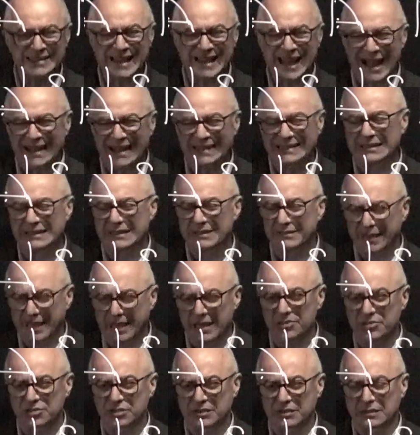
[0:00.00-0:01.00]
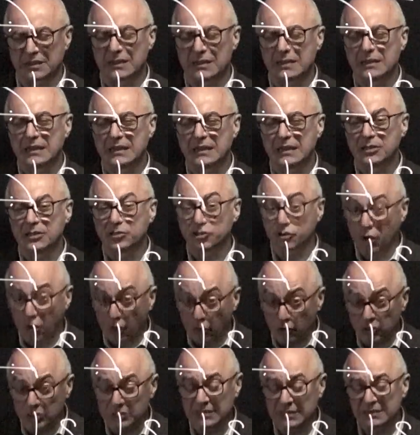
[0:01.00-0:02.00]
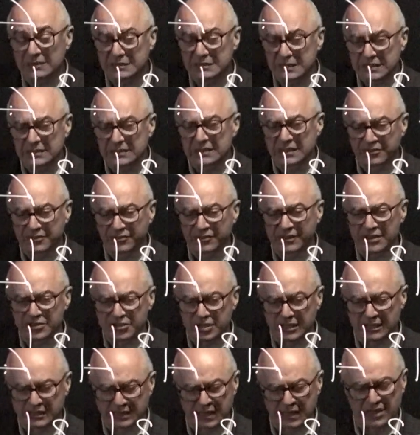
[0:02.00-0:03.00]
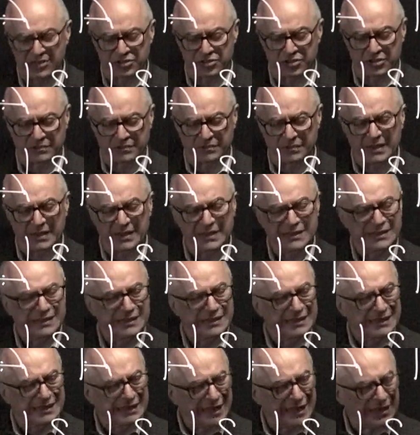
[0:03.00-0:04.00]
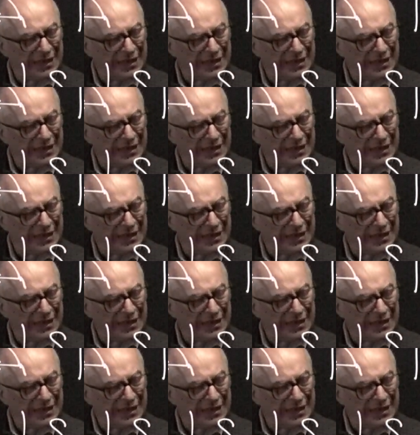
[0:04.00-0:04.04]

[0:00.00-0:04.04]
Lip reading: active agent. It alters the interfacial tension. How